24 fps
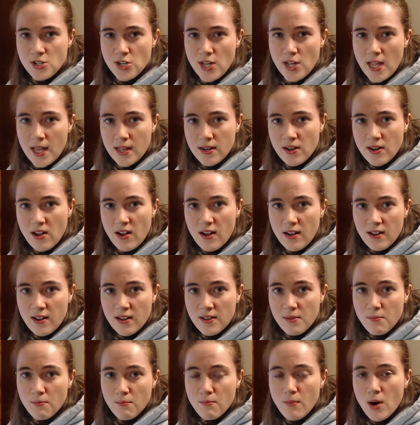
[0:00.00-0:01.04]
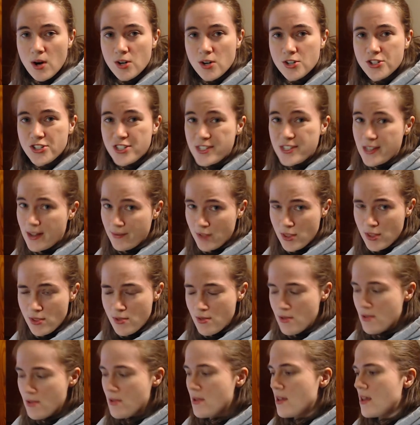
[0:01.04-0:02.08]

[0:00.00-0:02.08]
again on March 7th.